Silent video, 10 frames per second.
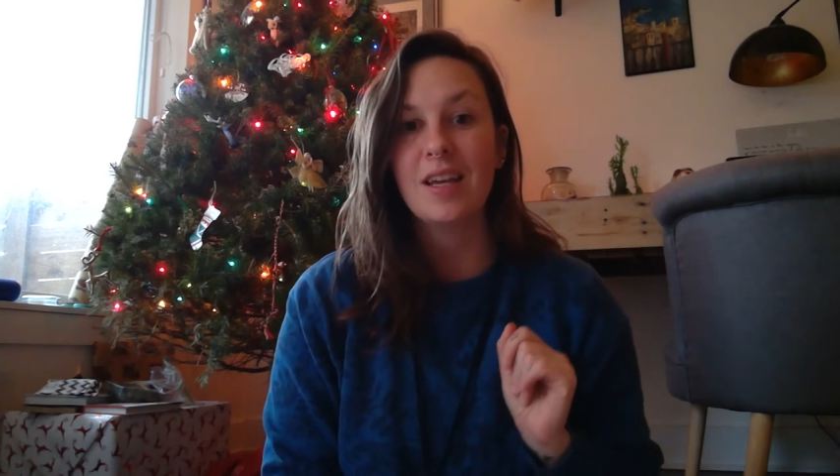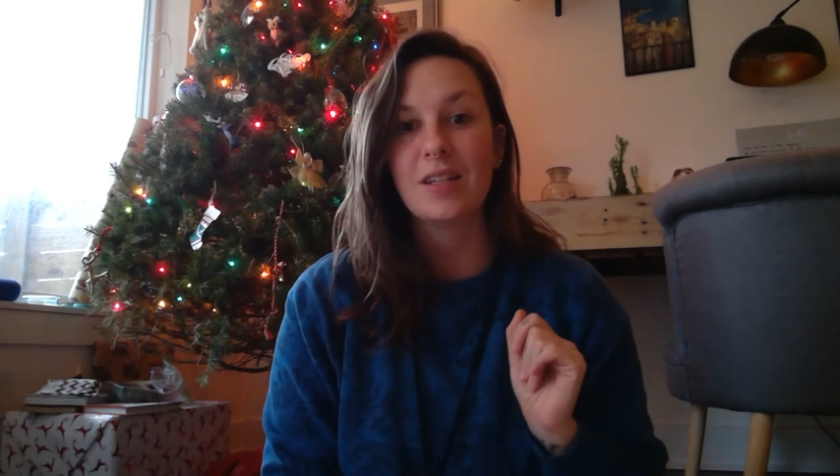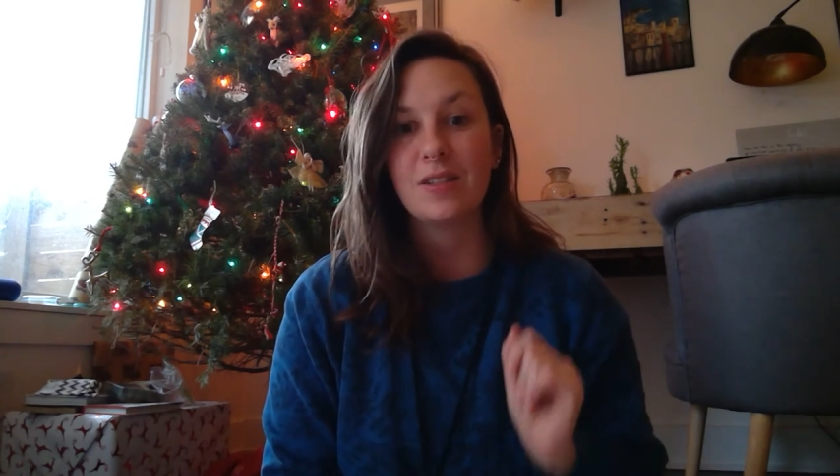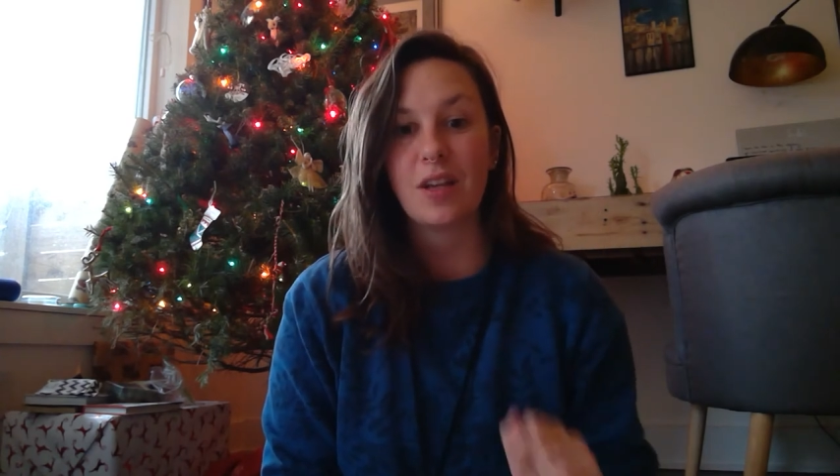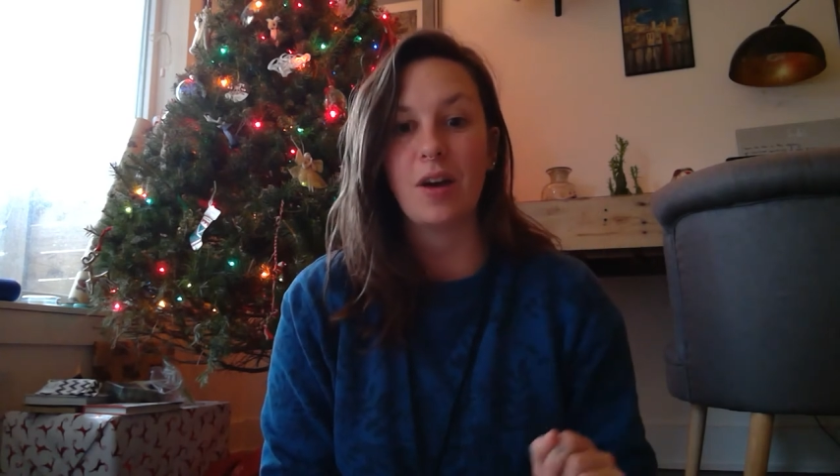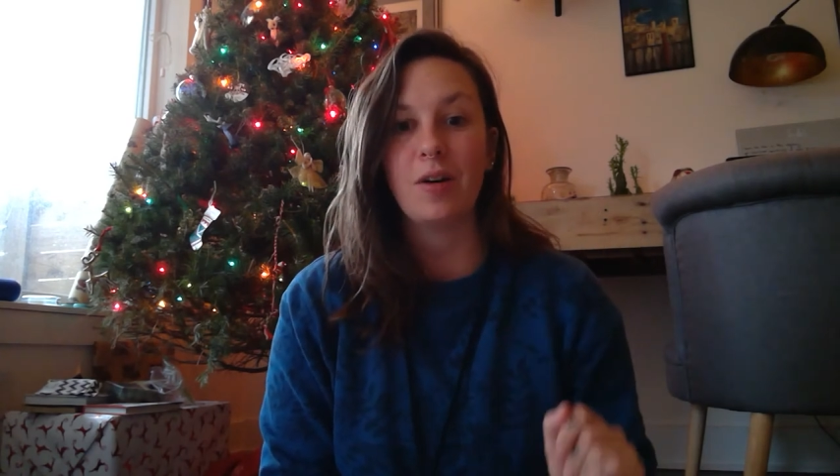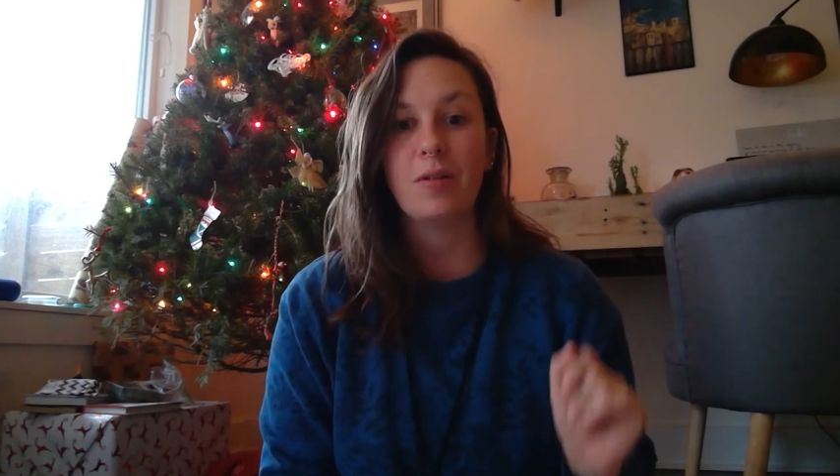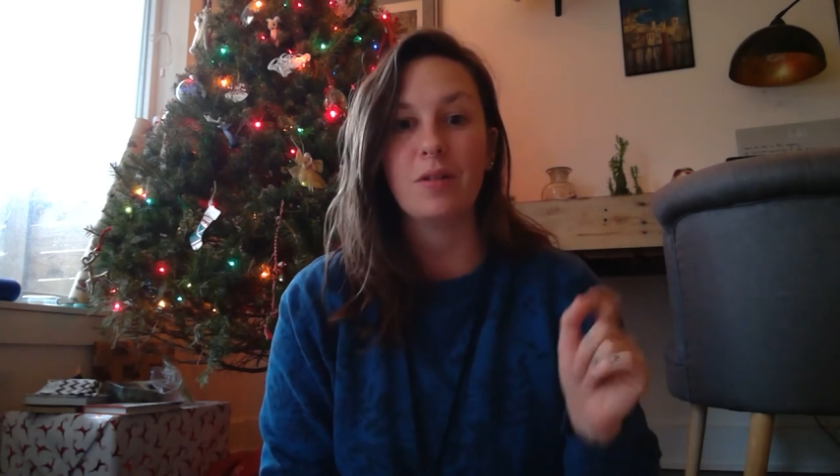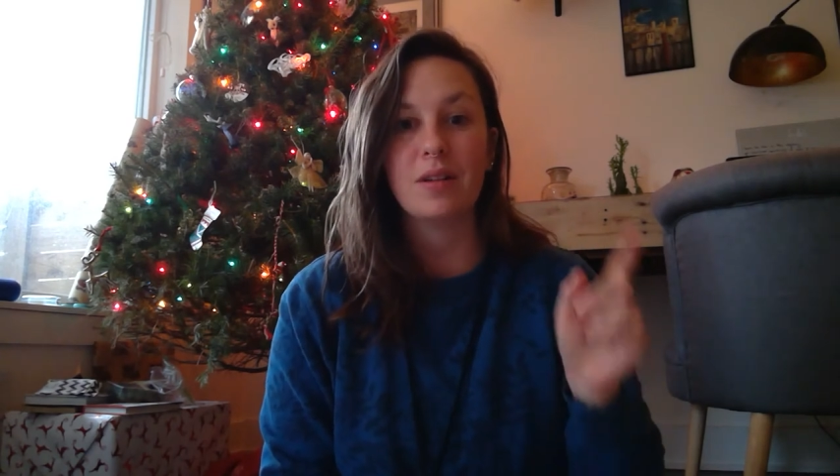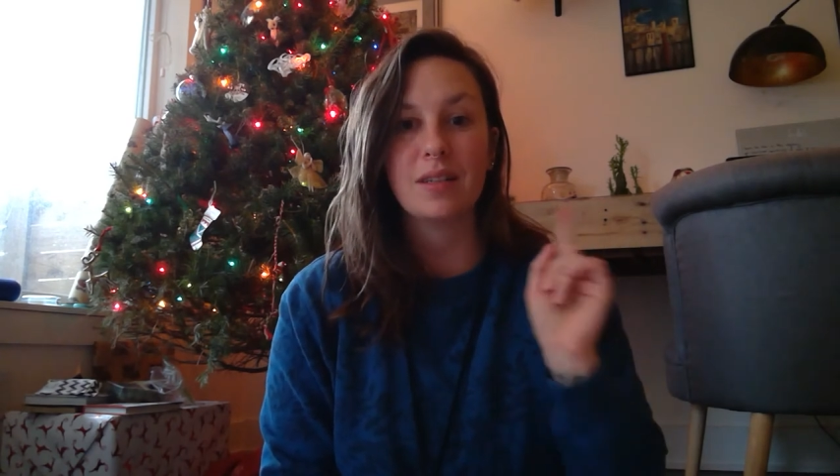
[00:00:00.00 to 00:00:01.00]

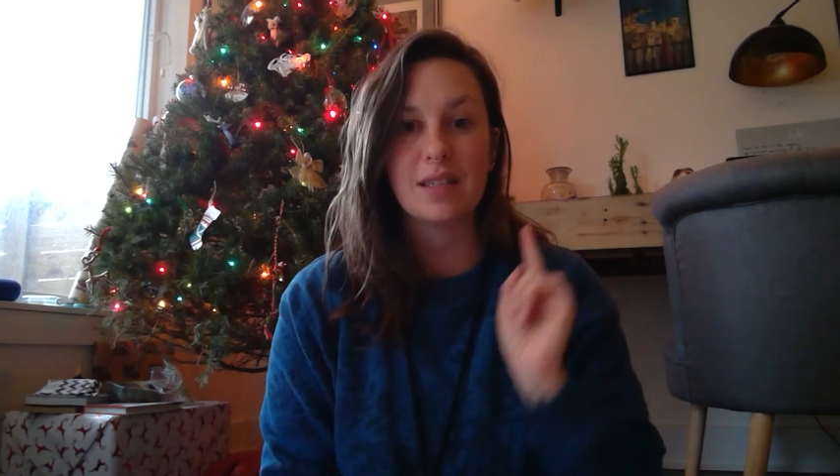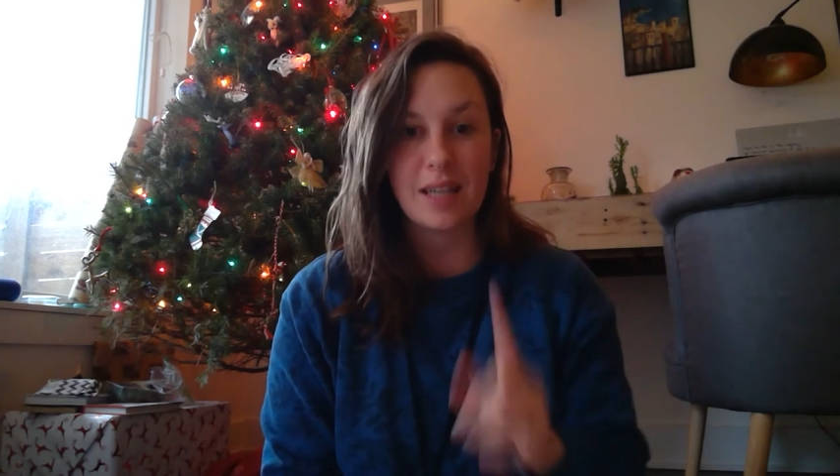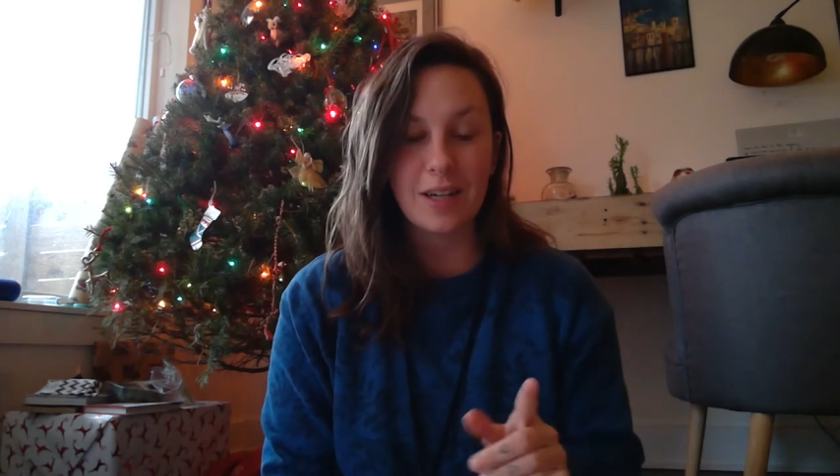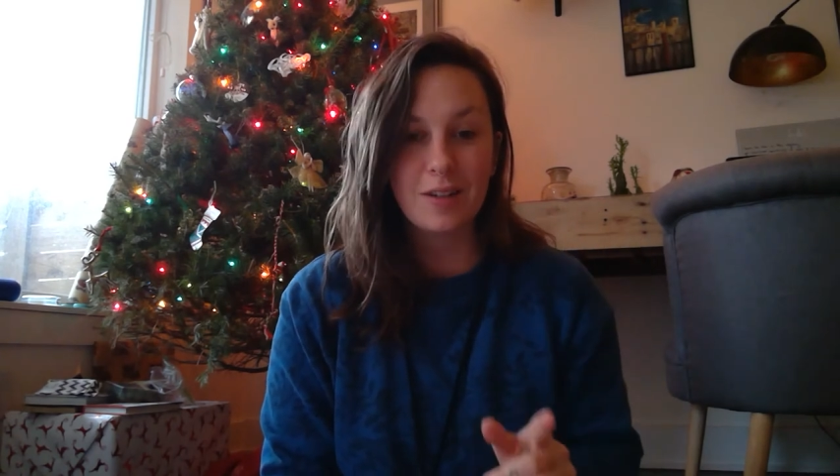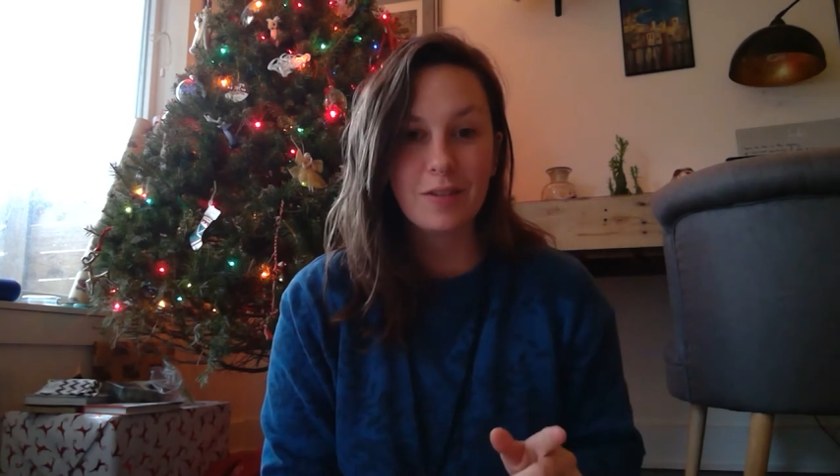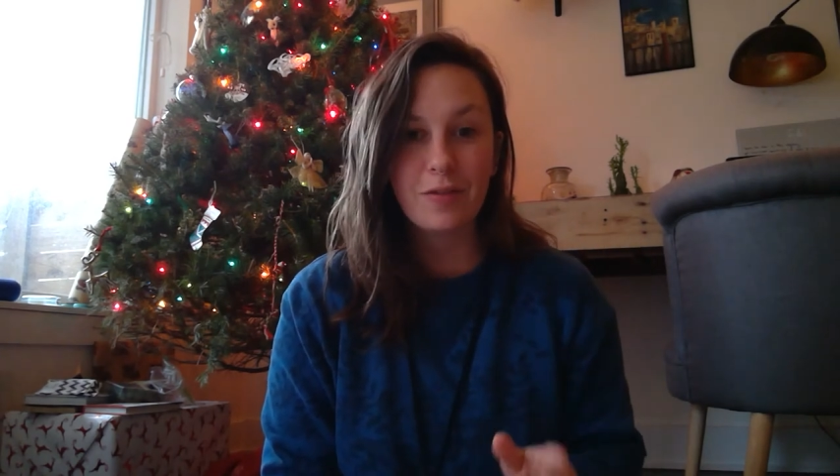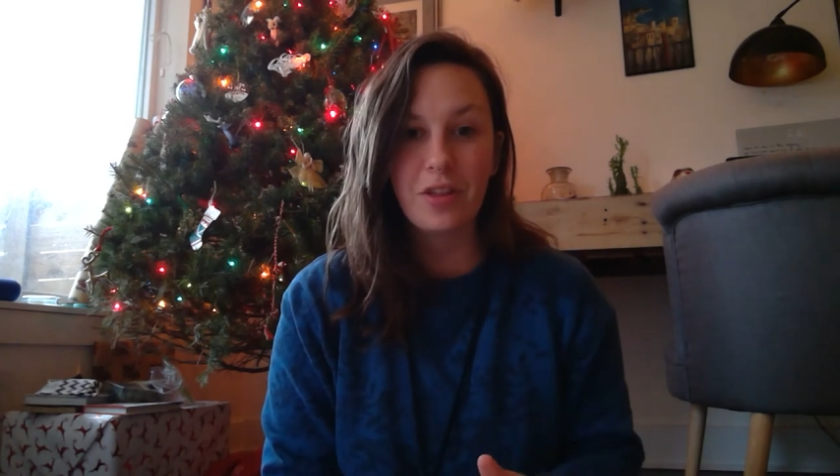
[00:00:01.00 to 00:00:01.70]
So stay tuned